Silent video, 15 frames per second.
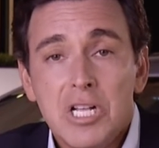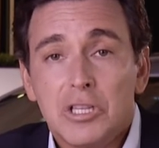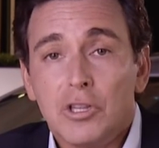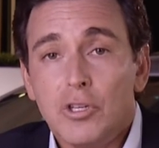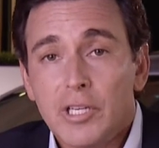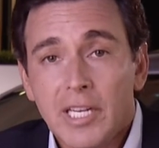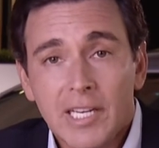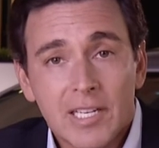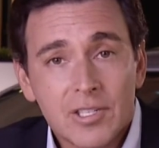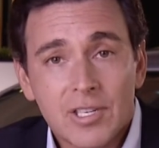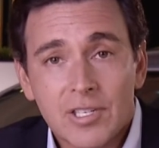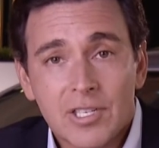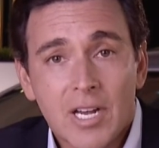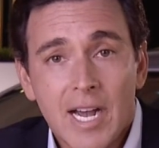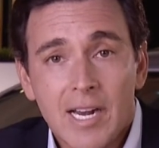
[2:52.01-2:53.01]
looking at
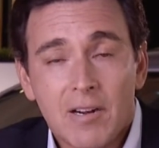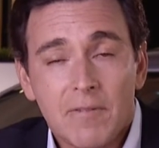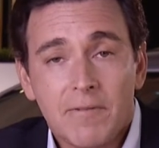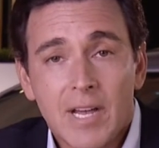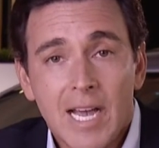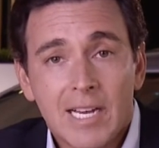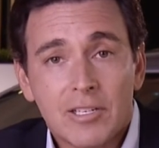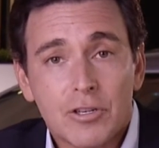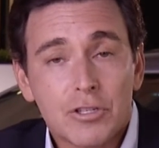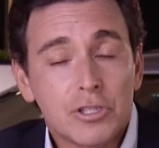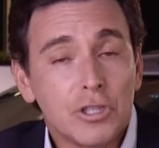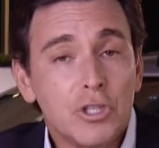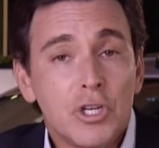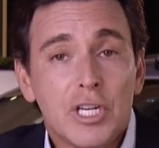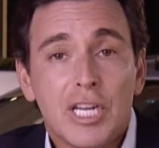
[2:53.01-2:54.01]
societal factors,
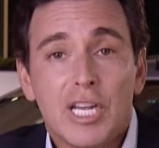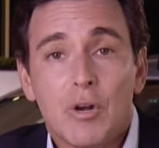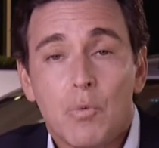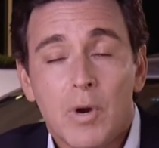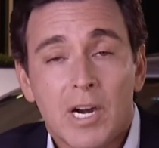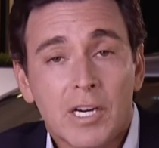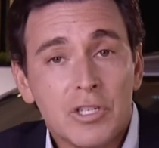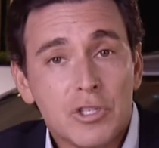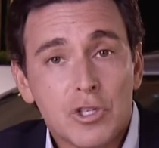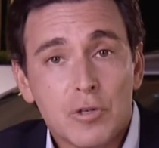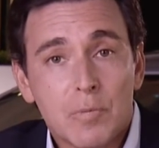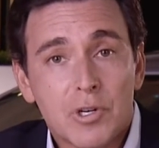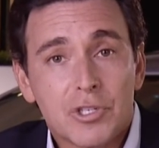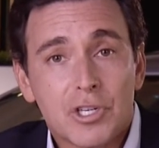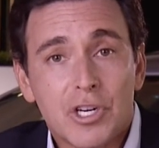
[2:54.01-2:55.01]
looking at where
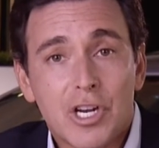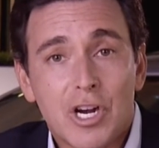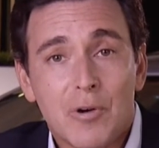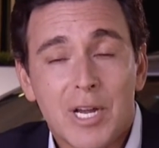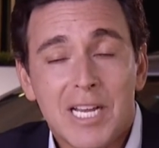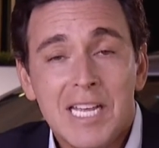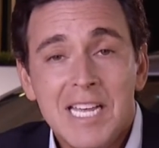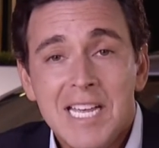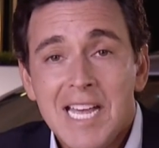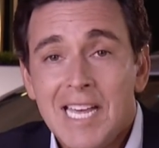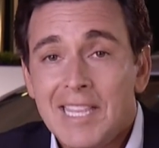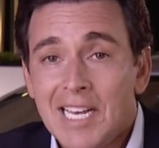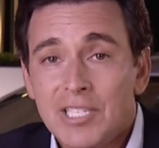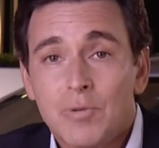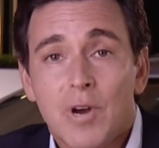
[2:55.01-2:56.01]
consumers are going. And
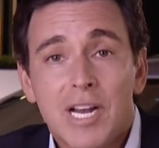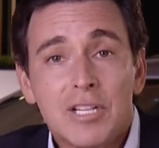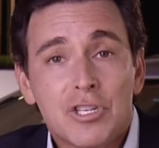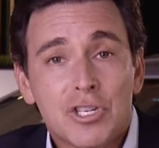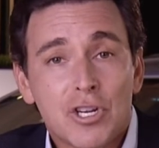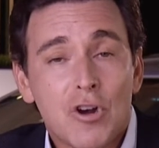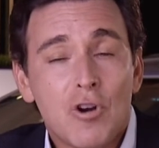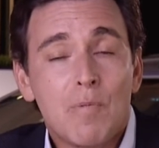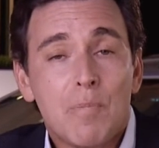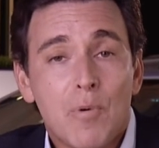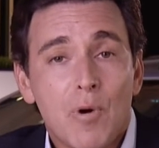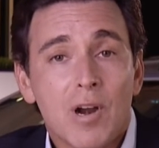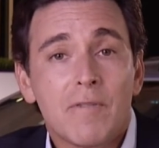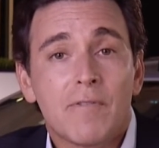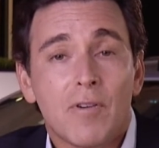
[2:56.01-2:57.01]
that's why it's so
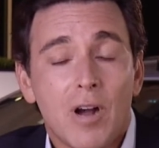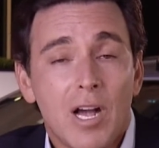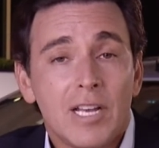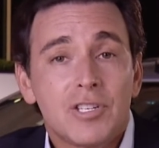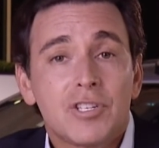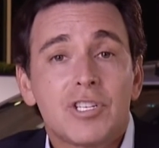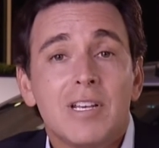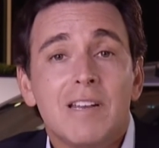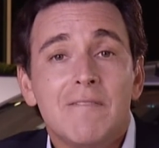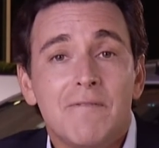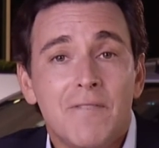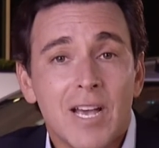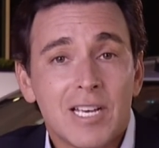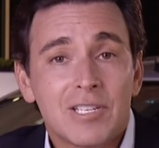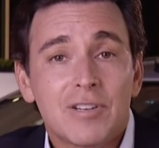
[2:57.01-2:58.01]
important for us to
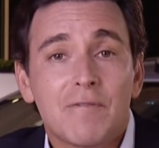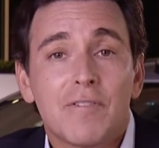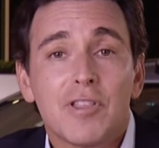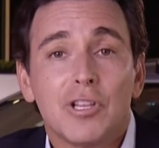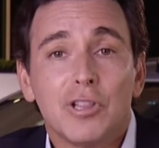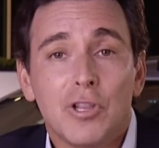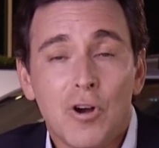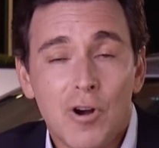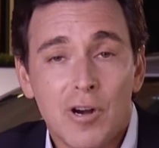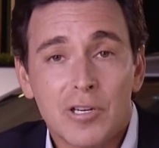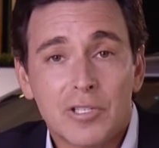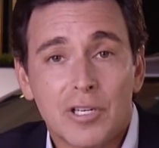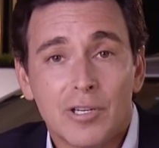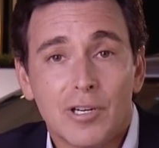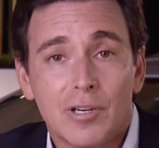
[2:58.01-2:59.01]
invest for the long
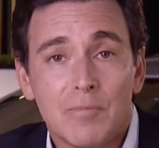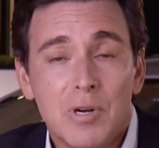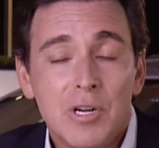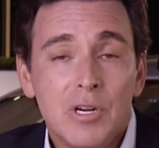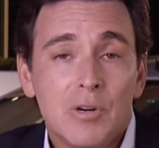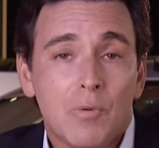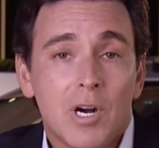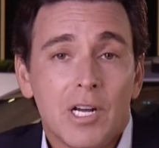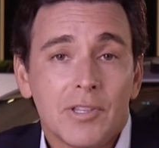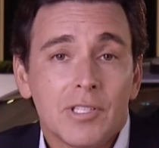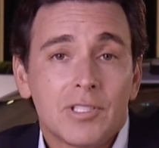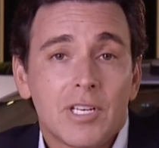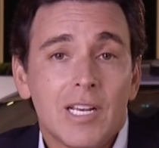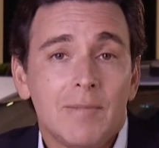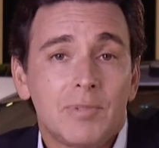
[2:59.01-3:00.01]
term while at the
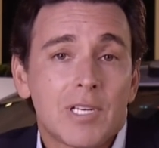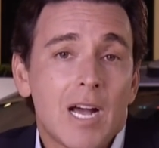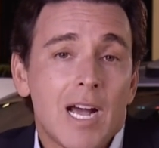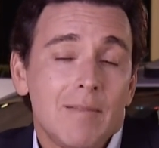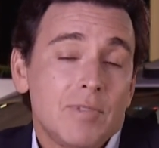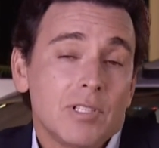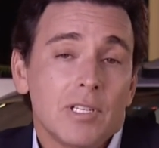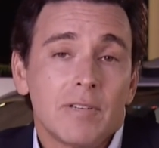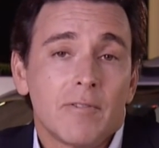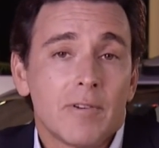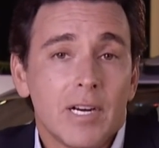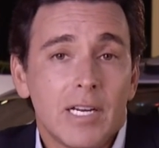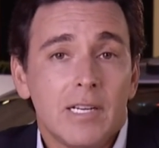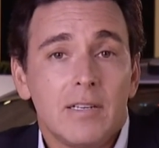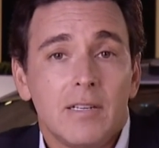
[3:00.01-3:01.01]
same time
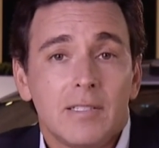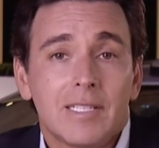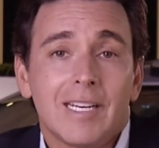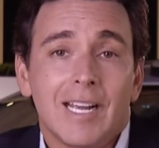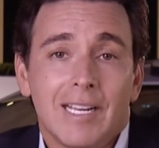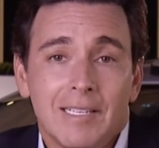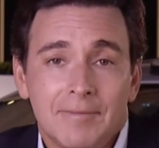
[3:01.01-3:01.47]
delivering today.